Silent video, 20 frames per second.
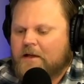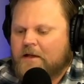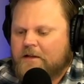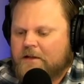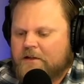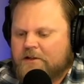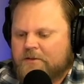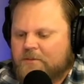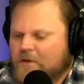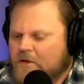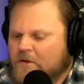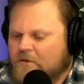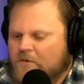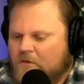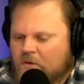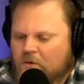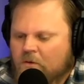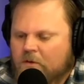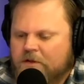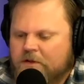The Spirit of the
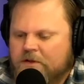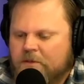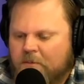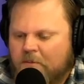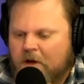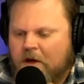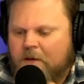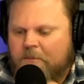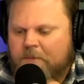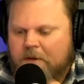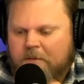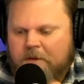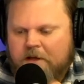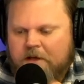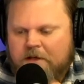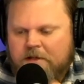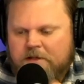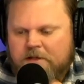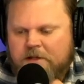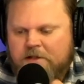Lord is upon me because He